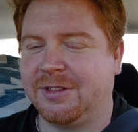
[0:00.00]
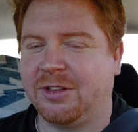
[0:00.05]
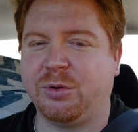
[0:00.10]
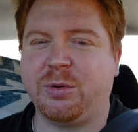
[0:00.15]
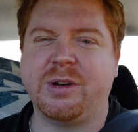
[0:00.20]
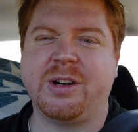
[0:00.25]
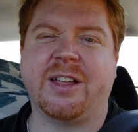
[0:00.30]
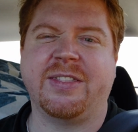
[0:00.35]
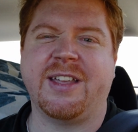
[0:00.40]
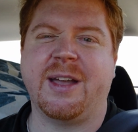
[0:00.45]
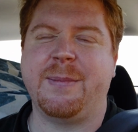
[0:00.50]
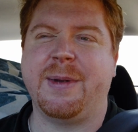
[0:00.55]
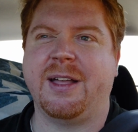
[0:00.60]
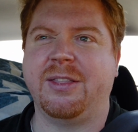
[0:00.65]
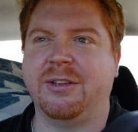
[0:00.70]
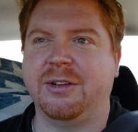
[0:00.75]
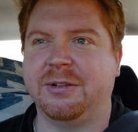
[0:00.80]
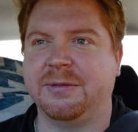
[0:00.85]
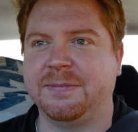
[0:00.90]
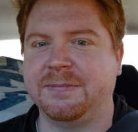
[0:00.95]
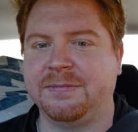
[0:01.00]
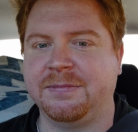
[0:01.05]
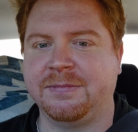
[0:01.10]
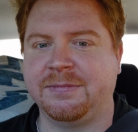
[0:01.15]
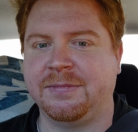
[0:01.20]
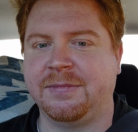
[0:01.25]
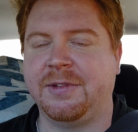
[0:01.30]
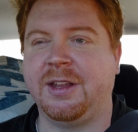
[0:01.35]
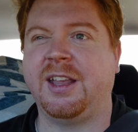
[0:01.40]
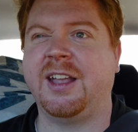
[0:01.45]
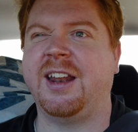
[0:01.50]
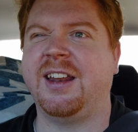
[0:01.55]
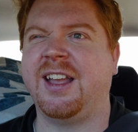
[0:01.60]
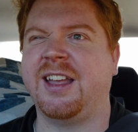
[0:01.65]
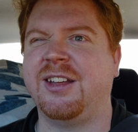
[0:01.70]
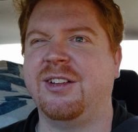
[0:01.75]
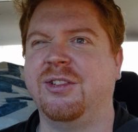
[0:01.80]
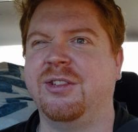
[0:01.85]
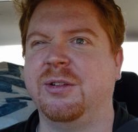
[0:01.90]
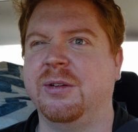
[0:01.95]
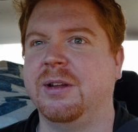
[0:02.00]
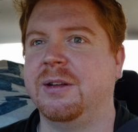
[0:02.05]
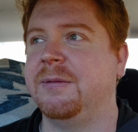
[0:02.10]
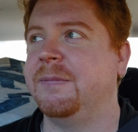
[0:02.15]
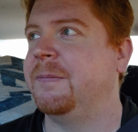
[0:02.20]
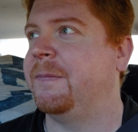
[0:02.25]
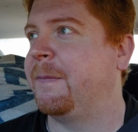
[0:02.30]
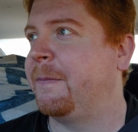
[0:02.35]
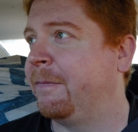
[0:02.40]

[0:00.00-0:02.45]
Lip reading: It's really not that bad though. Kind of get used to it.